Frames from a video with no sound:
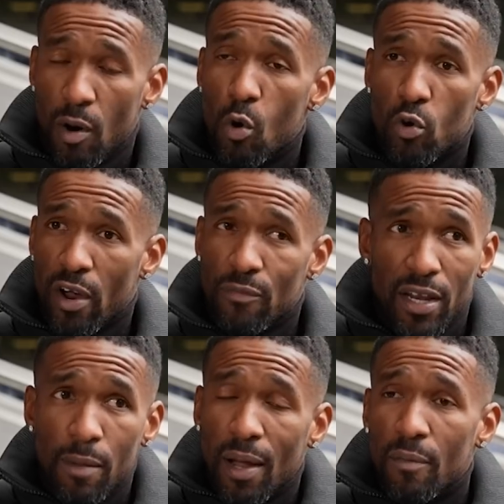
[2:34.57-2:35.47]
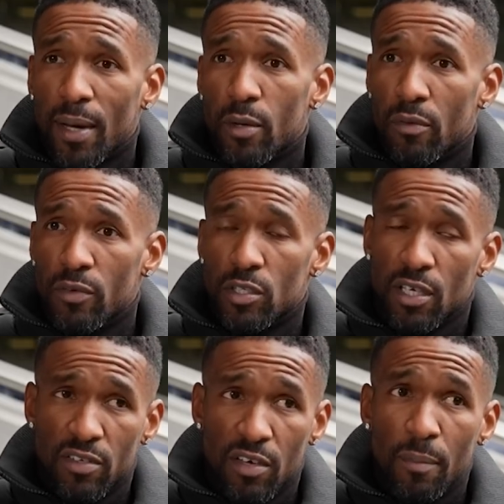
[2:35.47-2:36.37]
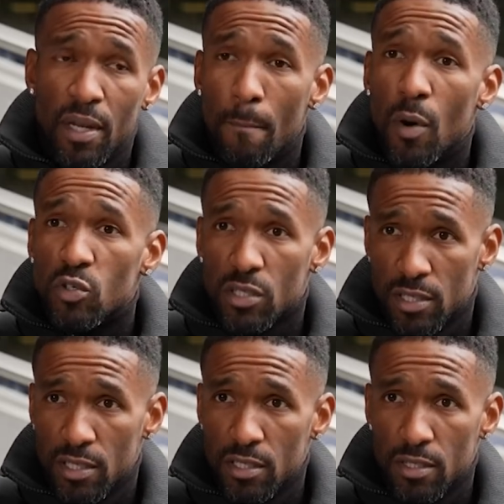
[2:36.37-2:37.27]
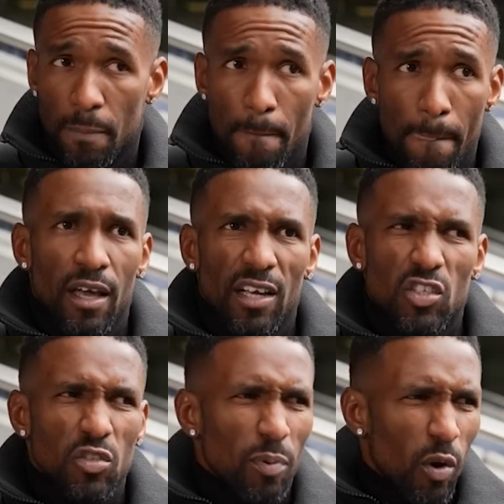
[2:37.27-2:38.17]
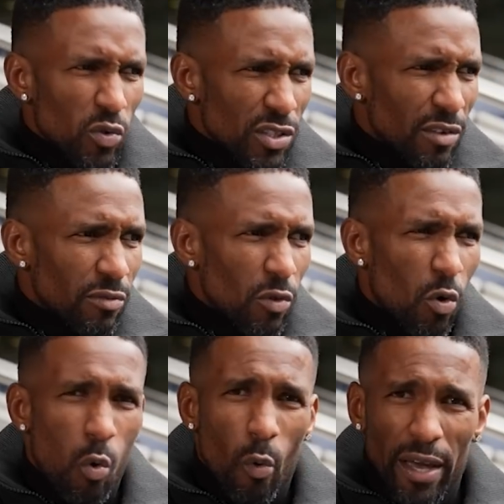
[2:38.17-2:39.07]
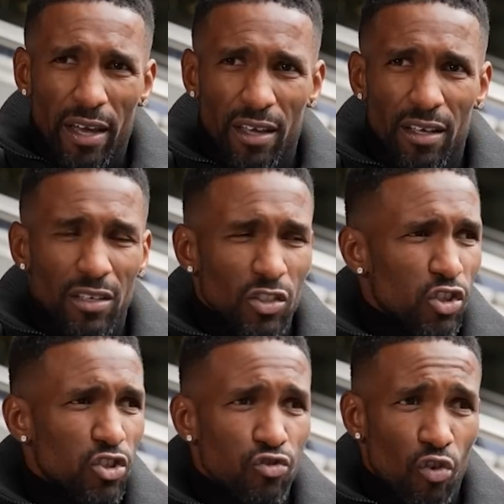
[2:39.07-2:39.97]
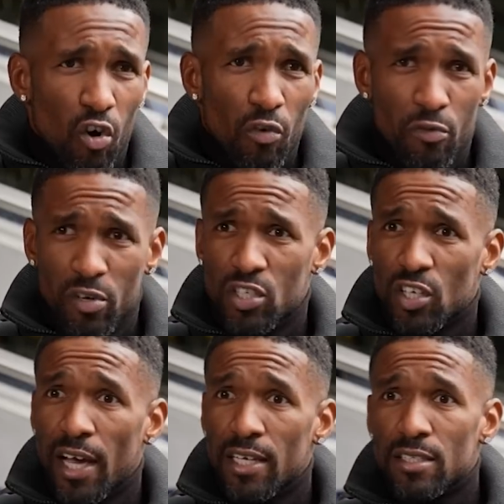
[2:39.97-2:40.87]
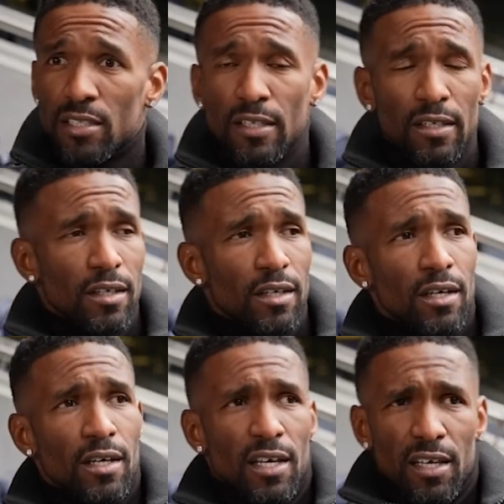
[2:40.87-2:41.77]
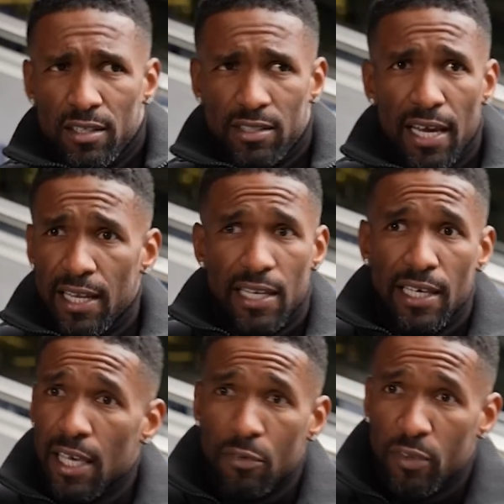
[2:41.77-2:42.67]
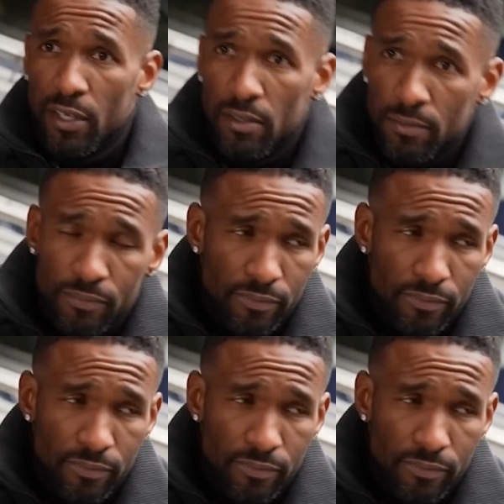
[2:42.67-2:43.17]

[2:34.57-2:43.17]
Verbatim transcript: in my whole career. If any player I've played with, he's, he's given me the most assists. Explosive, quick, strong for his size, technically gifted.